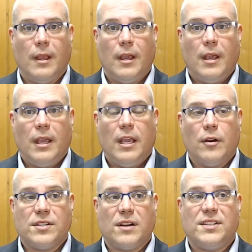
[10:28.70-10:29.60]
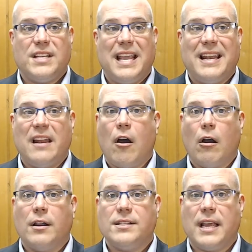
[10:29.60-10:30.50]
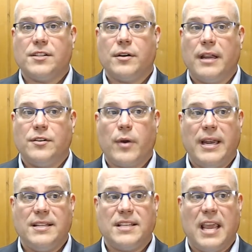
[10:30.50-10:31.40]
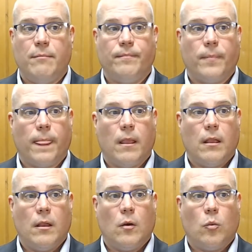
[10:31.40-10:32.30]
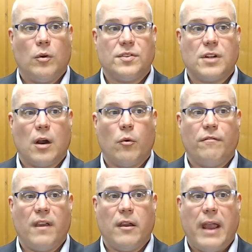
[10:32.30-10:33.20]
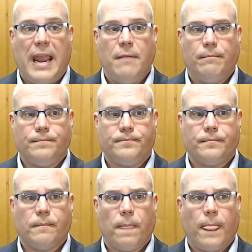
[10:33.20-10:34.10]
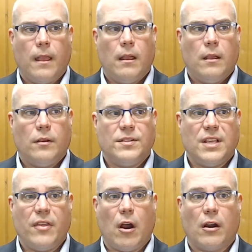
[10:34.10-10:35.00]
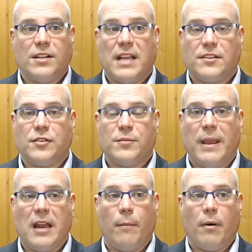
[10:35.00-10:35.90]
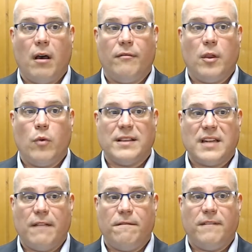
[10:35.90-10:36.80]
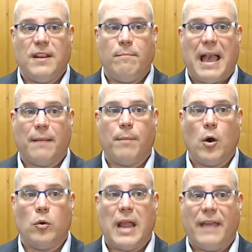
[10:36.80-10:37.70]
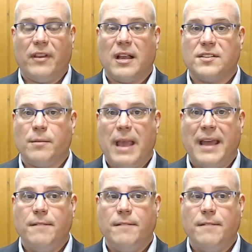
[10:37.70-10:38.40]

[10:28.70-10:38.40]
Here's our CNN architecture and training scheme. We'll start with figure A. You can see the architecture is made up of the ResNet 50 backbone and the custom head.